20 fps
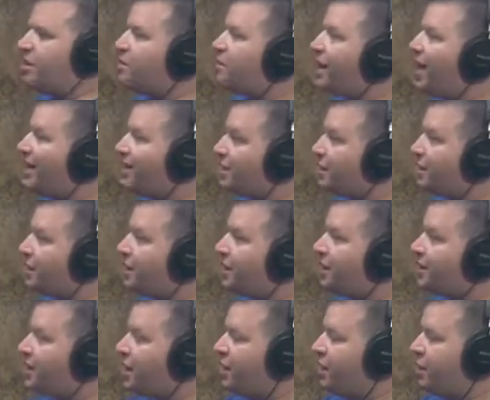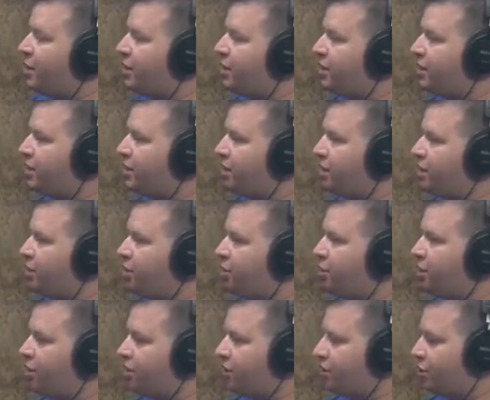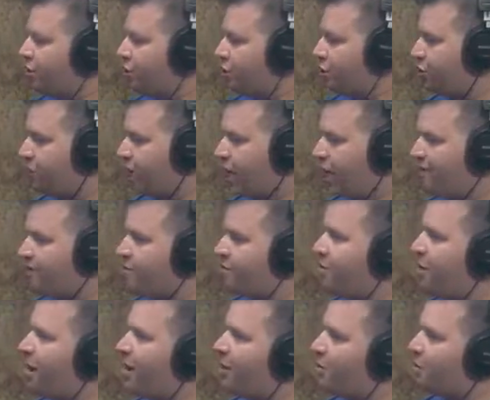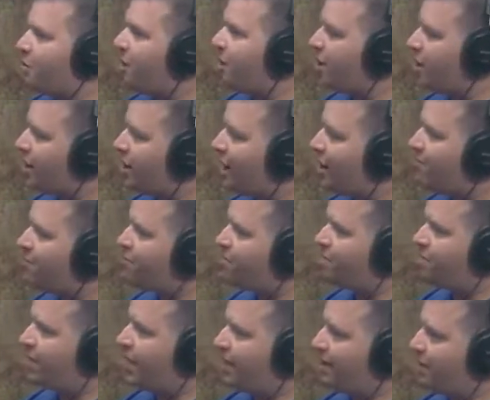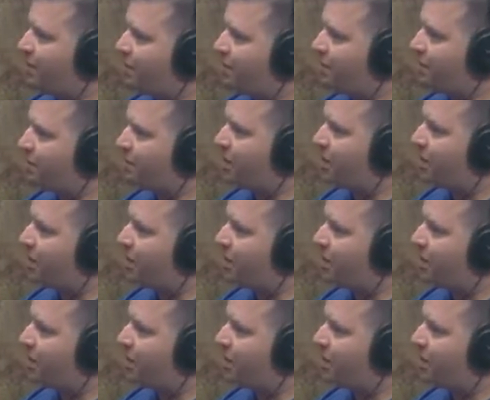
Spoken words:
that's the thing is that you get to choose whatever pie you want, and I bring the pie.